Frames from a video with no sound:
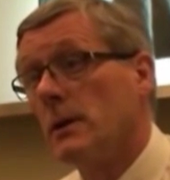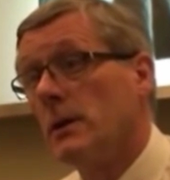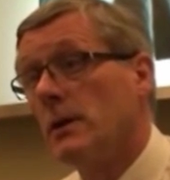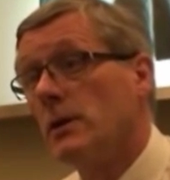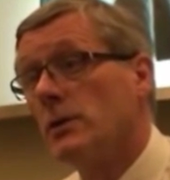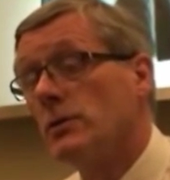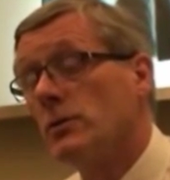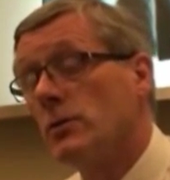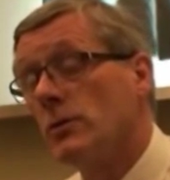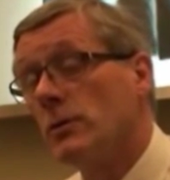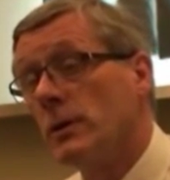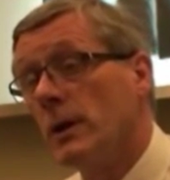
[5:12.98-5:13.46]

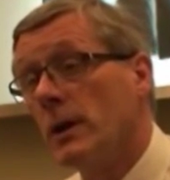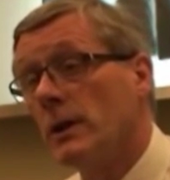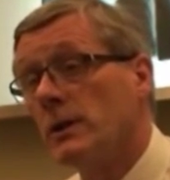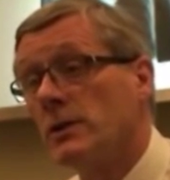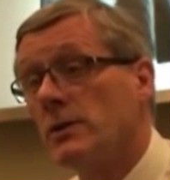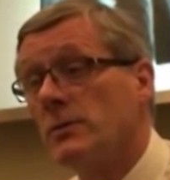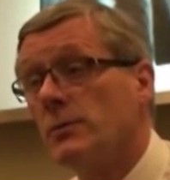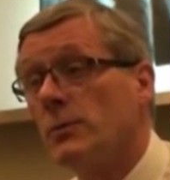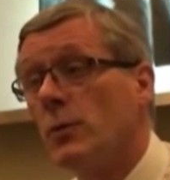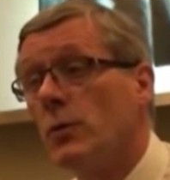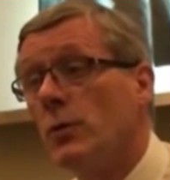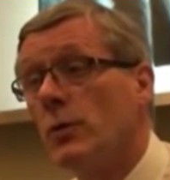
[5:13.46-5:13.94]
So not
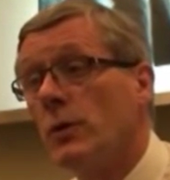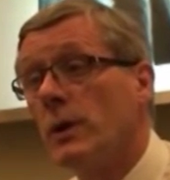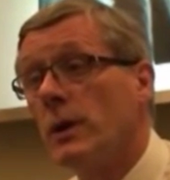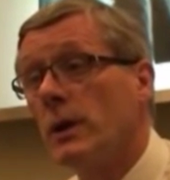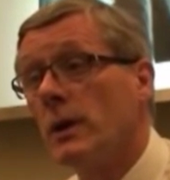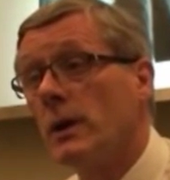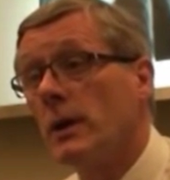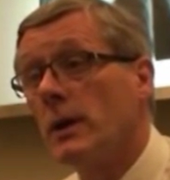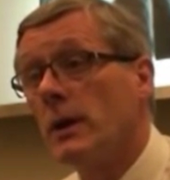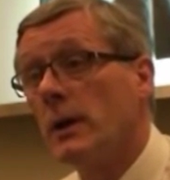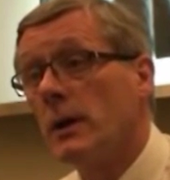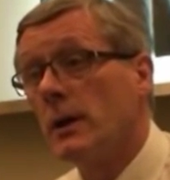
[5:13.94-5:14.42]

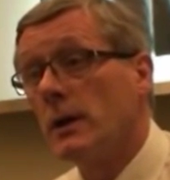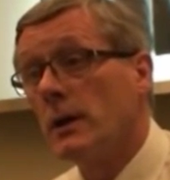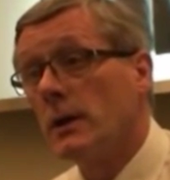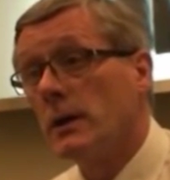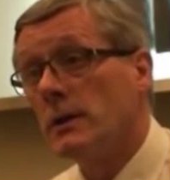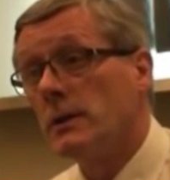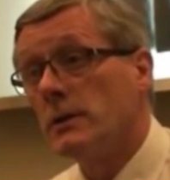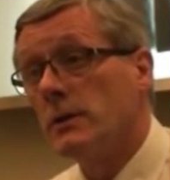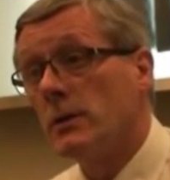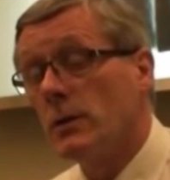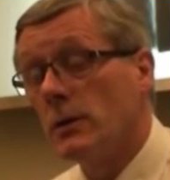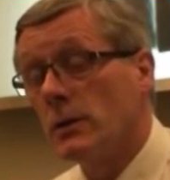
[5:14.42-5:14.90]
smoking
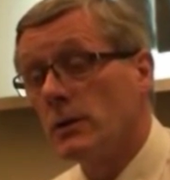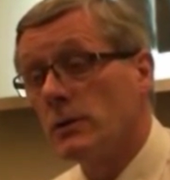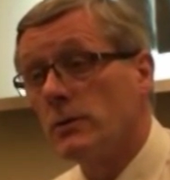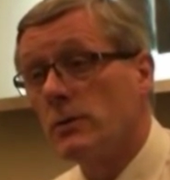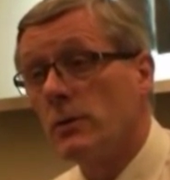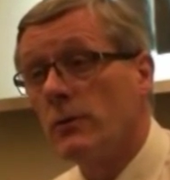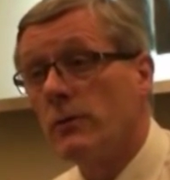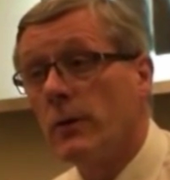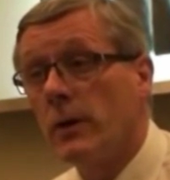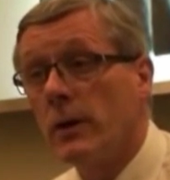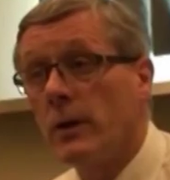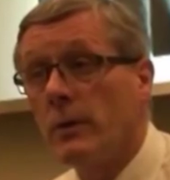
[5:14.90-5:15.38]
is
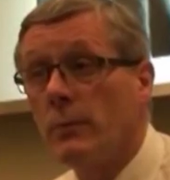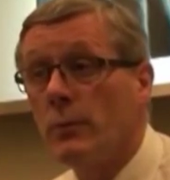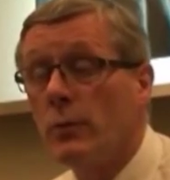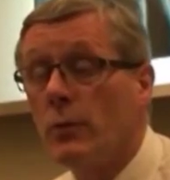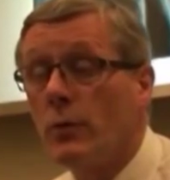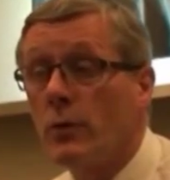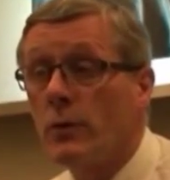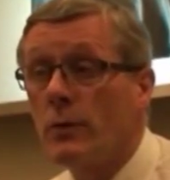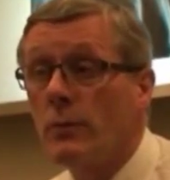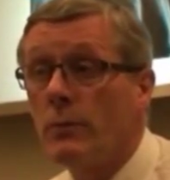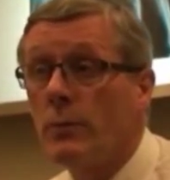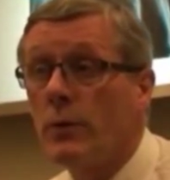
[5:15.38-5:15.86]
also a very
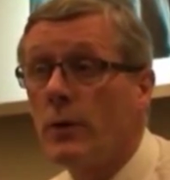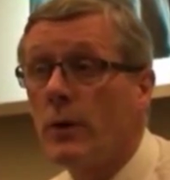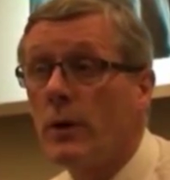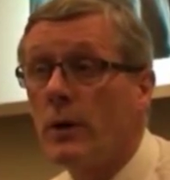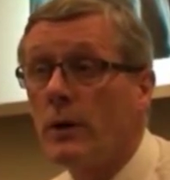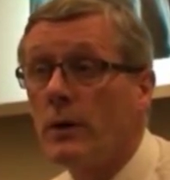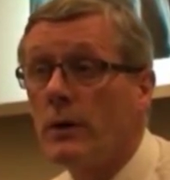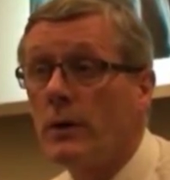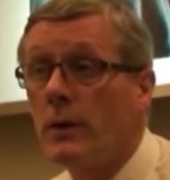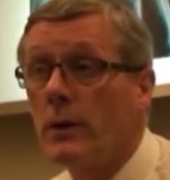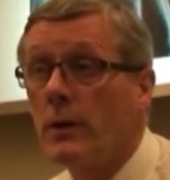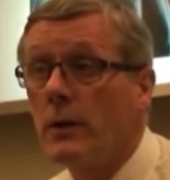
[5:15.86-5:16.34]
important
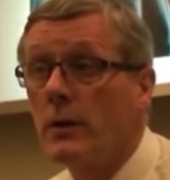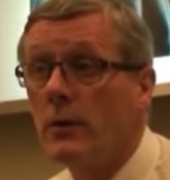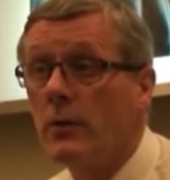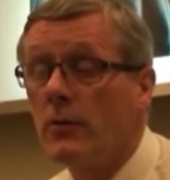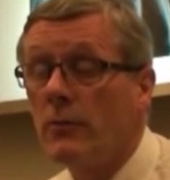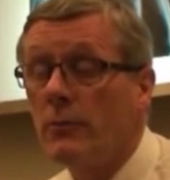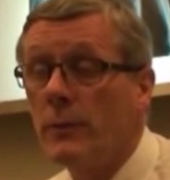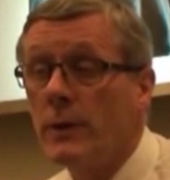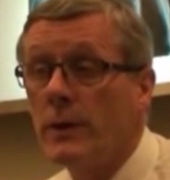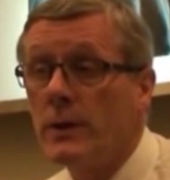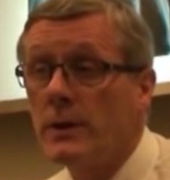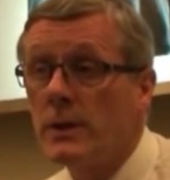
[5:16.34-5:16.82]
part
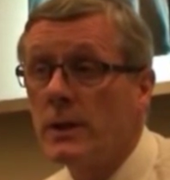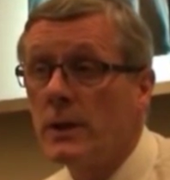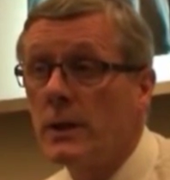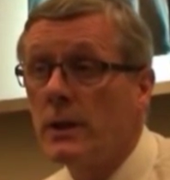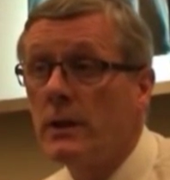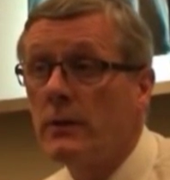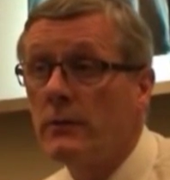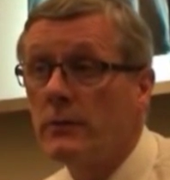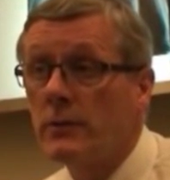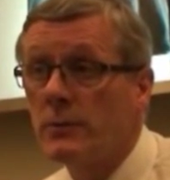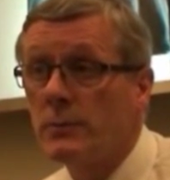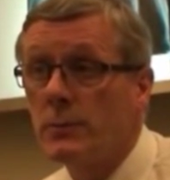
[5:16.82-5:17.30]
of
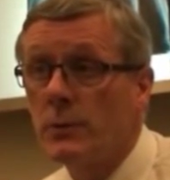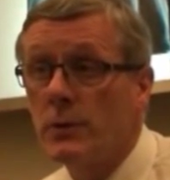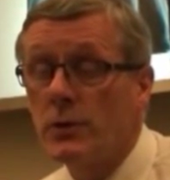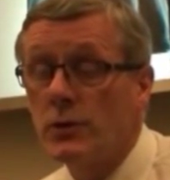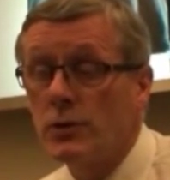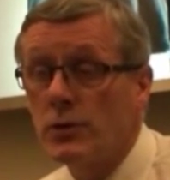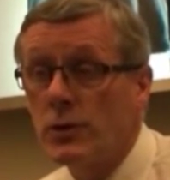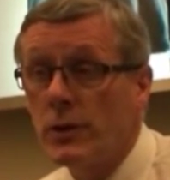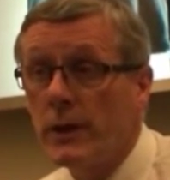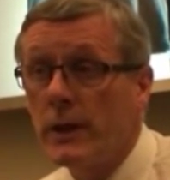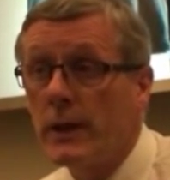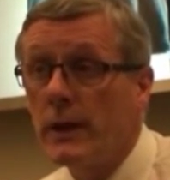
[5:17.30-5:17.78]
maintaining
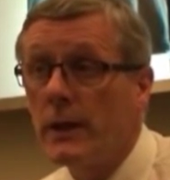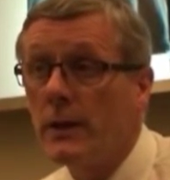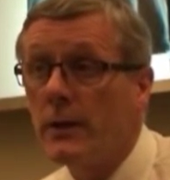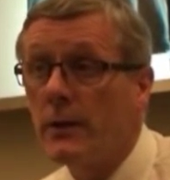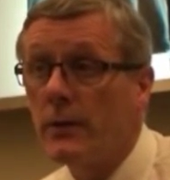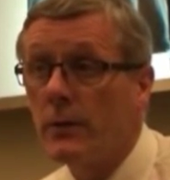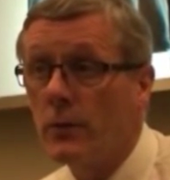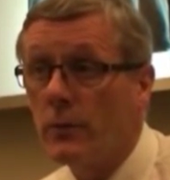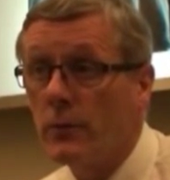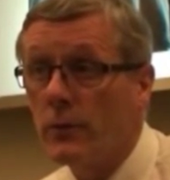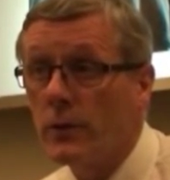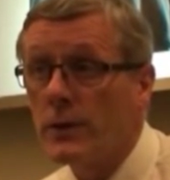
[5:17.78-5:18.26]
respiratory
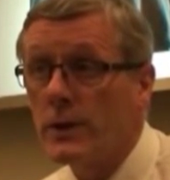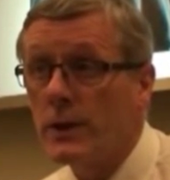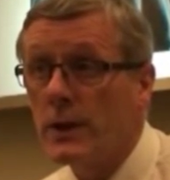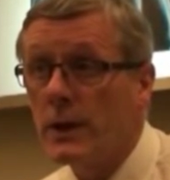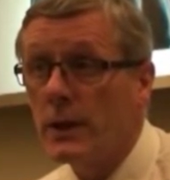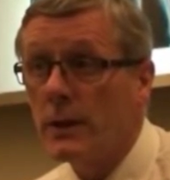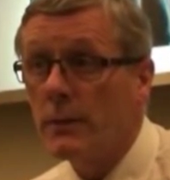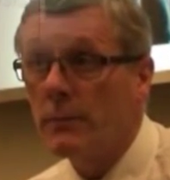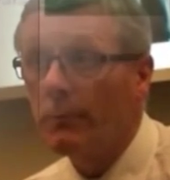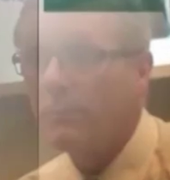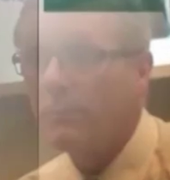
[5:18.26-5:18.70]
health over time.